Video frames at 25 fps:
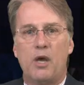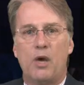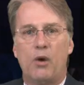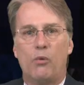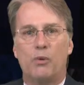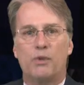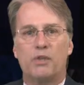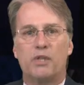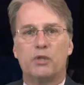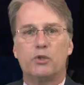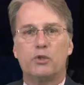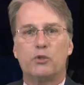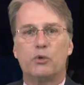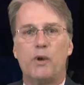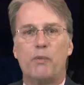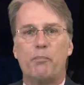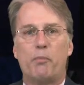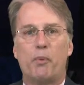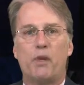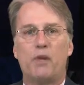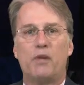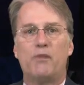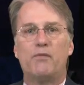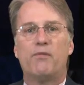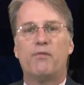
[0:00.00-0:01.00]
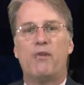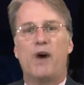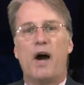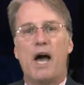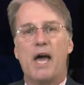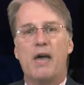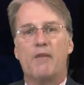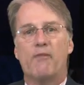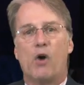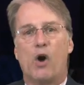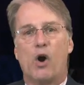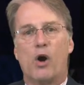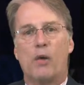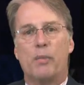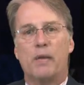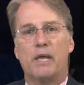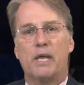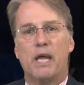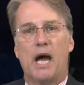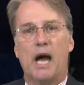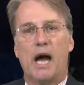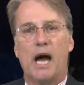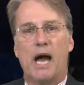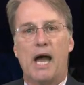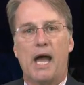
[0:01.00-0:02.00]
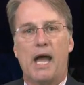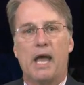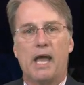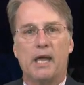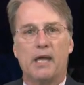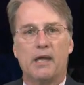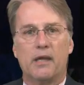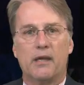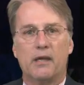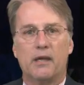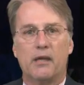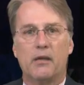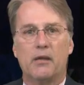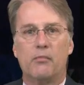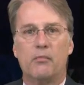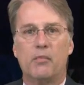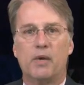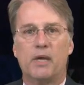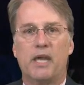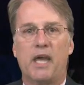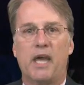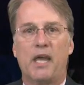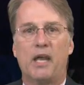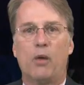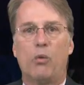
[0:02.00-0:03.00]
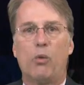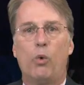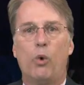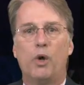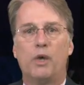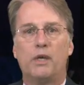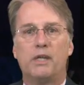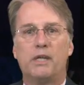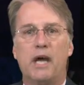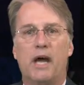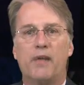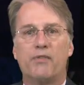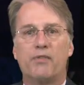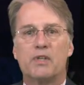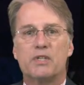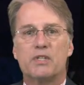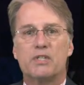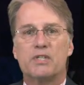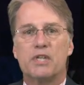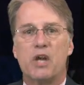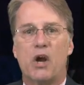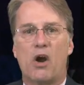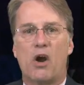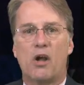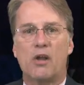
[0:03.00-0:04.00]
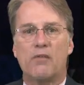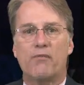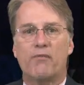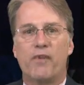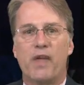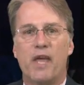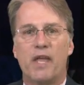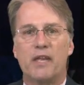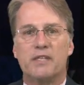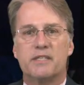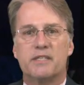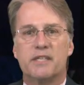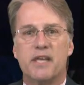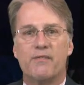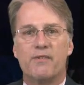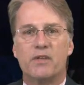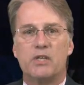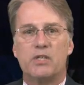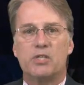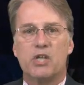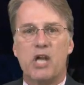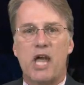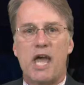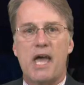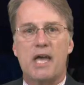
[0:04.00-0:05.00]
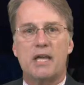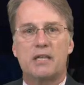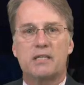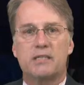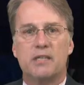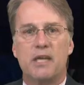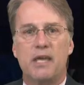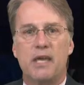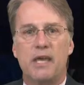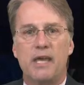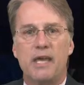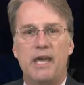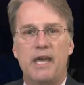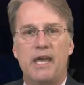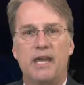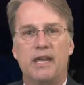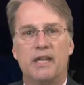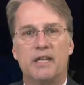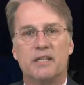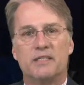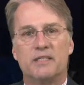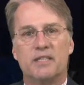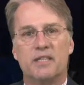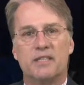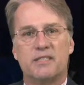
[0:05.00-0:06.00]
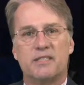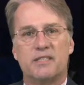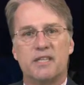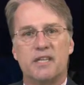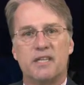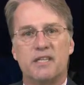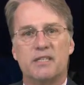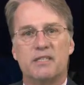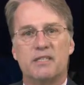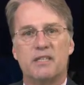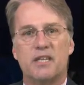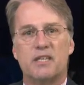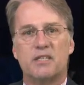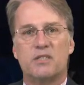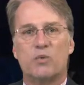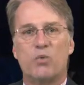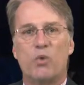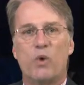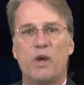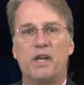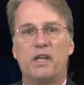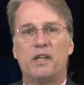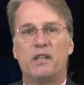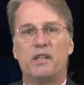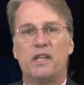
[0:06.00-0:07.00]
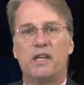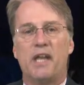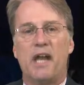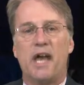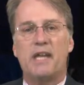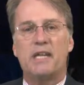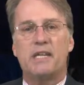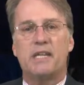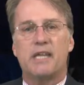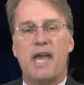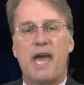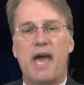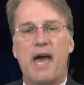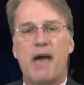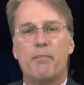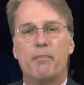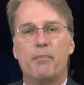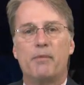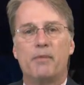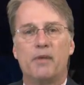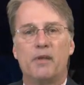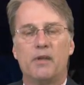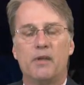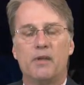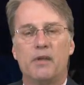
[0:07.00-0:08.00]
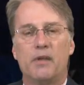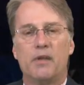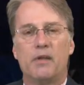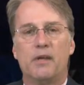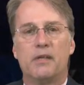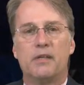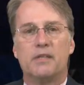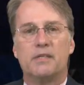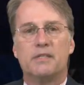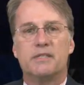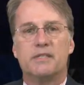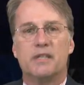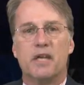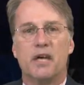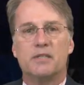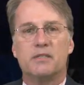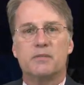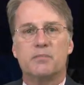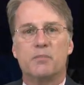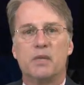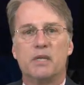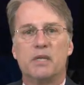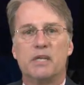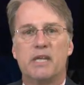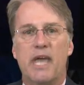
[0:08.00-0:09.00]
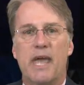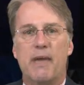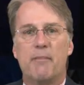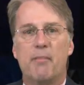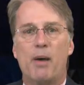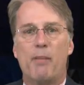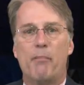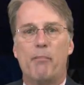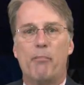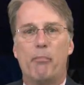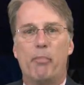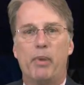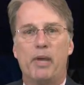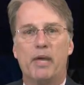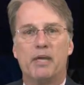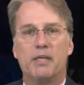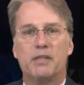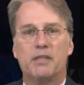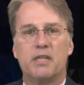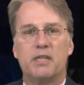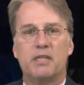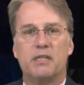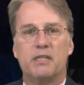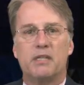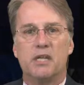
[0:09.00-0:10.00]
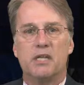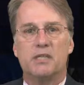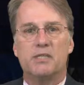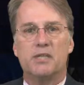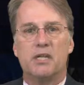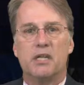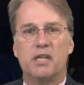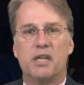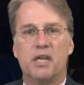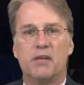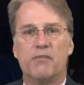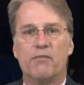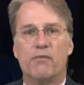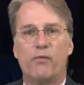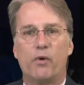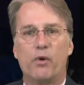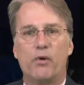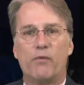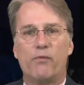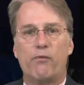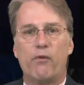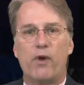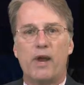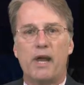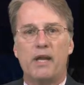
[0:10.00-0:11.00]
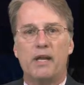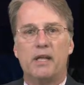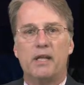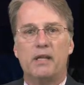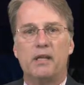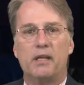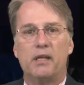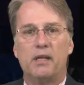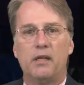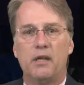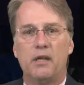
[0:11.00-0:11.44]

with a triple and five RBI. Kayla Wood got the start and fanned seven jacks in a 16-6 win in the nightcap. Stutzman came up big at the dish again for Ephrata.